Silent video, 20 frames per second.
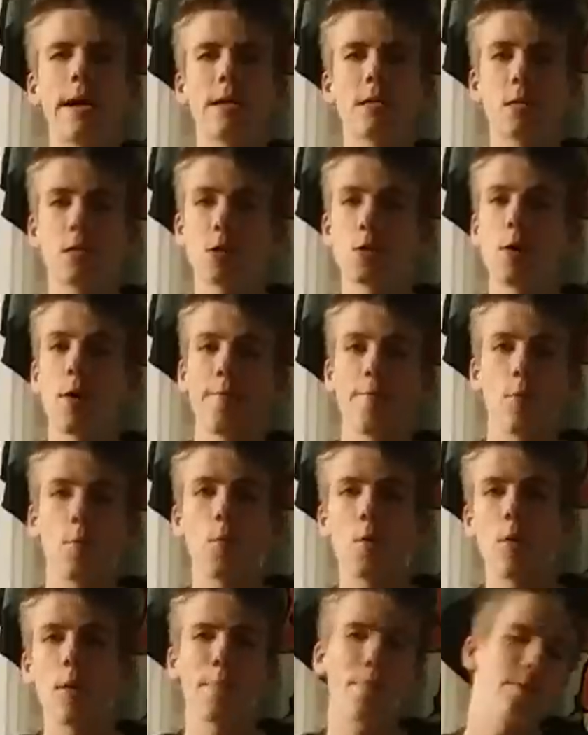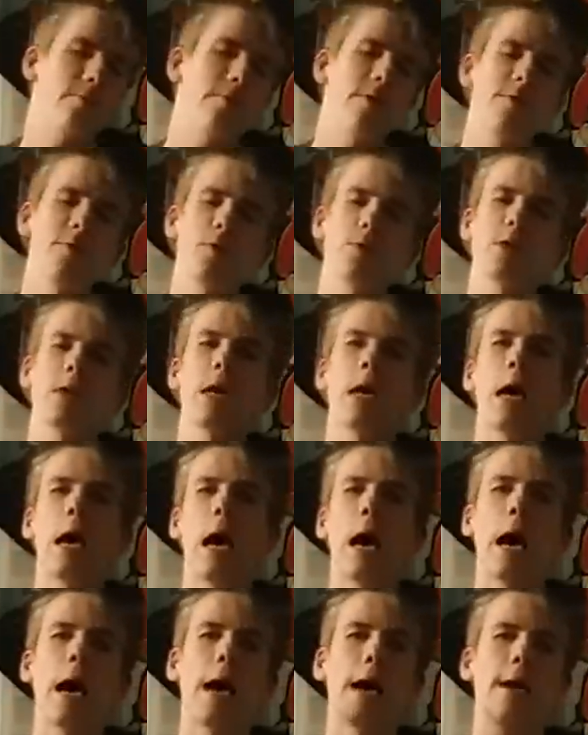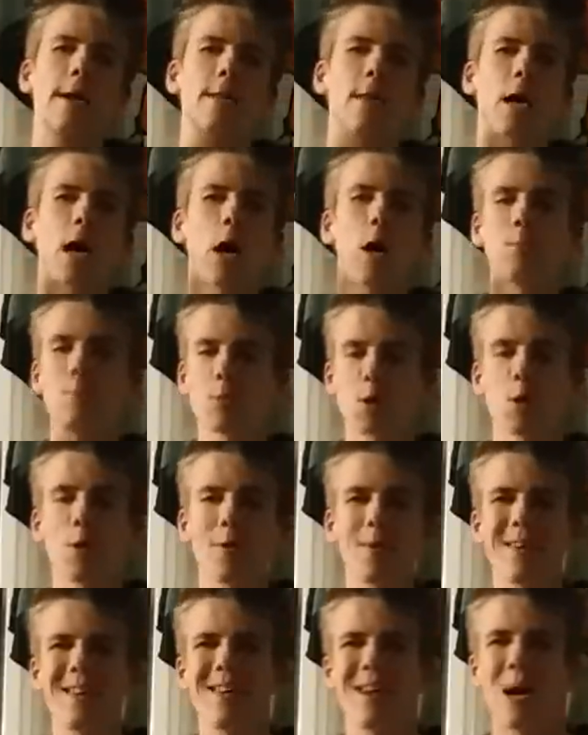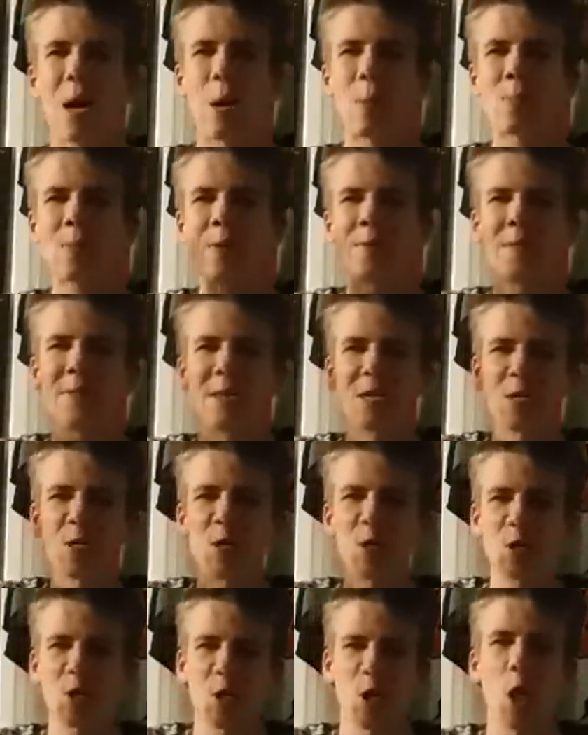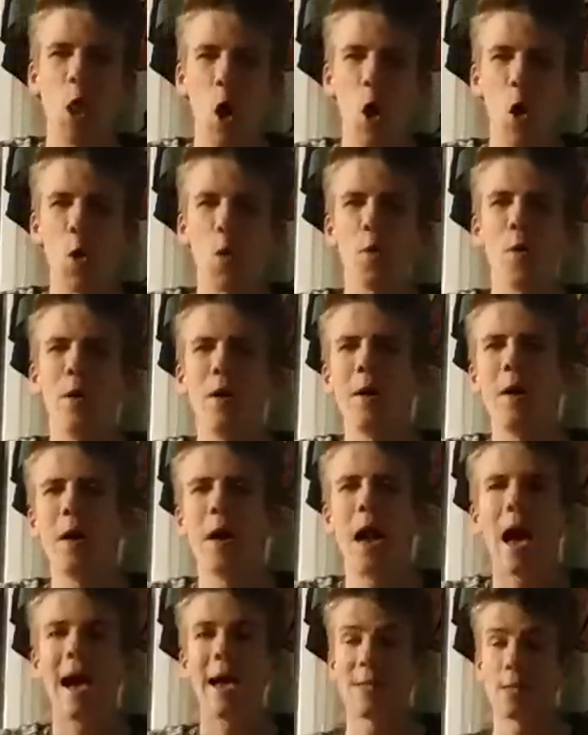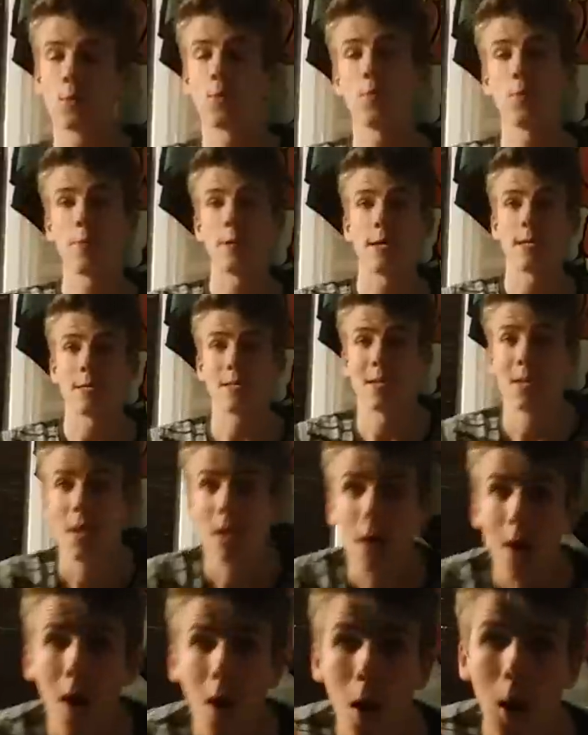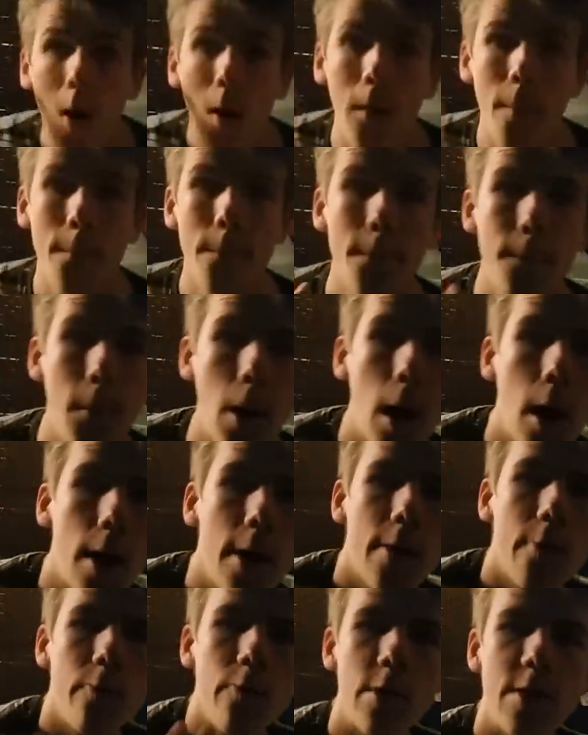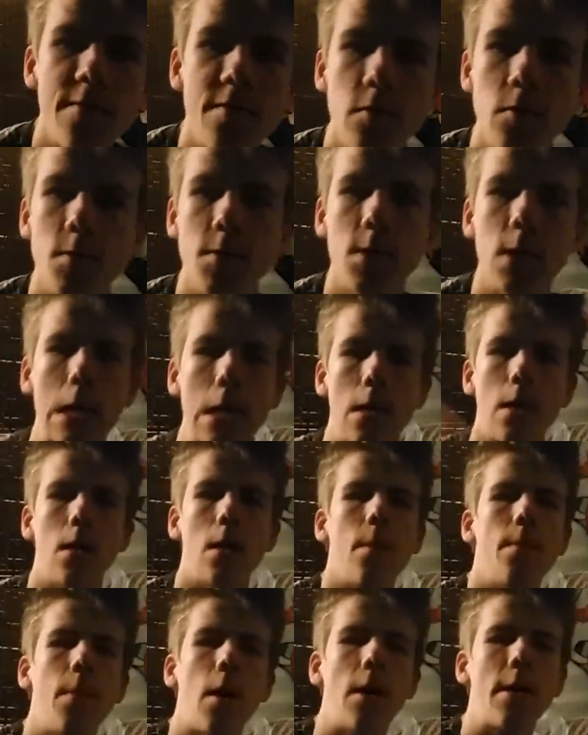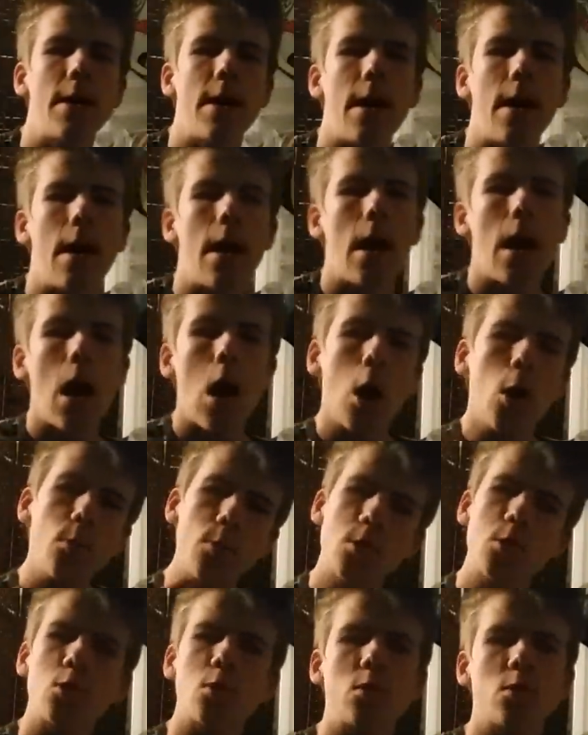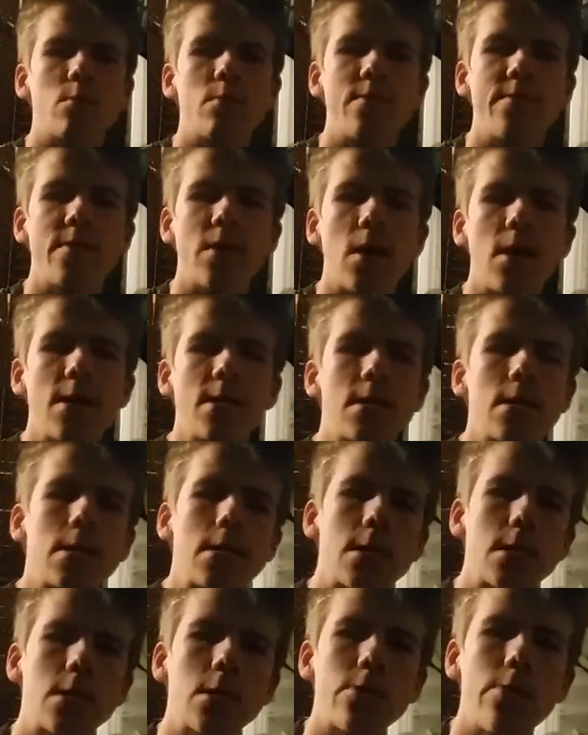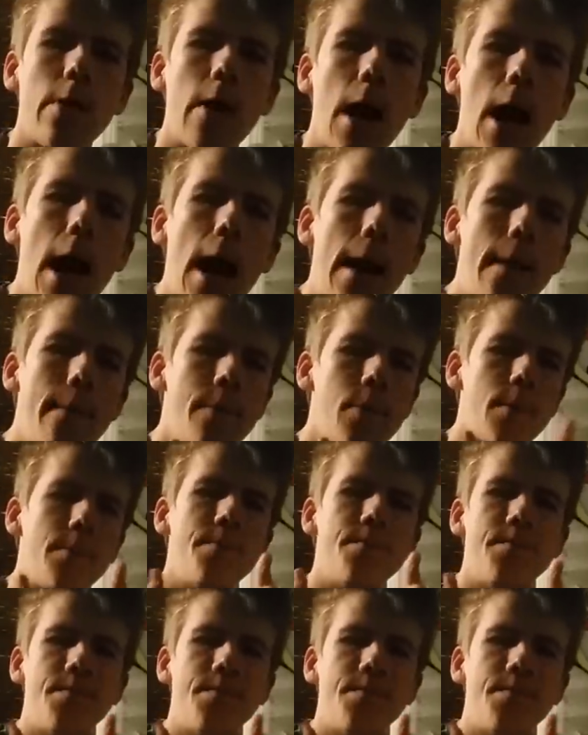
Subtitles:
and subscribe for more epic reviews. And I'm sorry, I'm doing this slow as always on my reviews, but yeah, hope you enjoyed this review, guys. Subscribe,